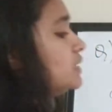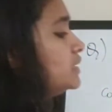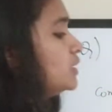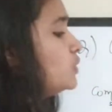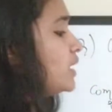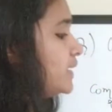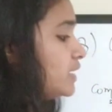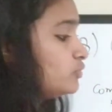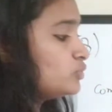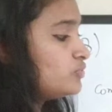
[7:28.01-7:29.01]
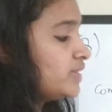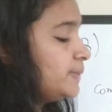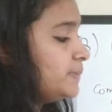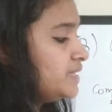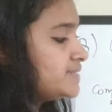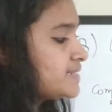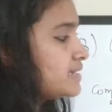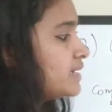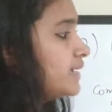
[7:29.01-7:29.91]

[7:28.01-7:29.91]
Now I have to find beta.